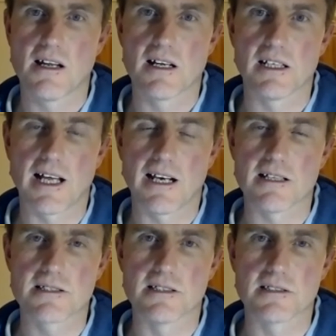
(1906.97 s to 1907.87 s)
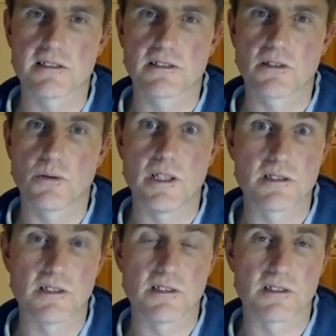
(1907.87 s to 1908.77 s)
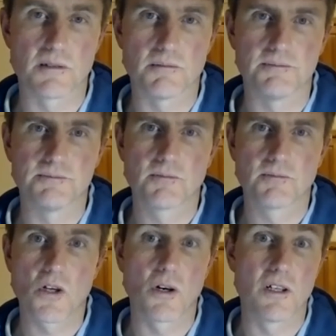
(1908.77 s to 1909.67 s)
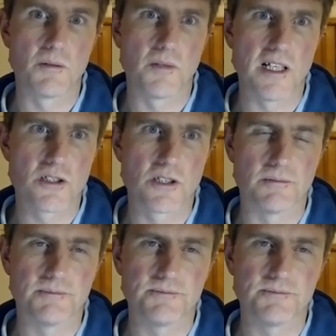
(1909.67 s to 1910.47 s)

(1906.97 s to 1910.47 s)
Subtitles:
analysis, criticism, condemnation,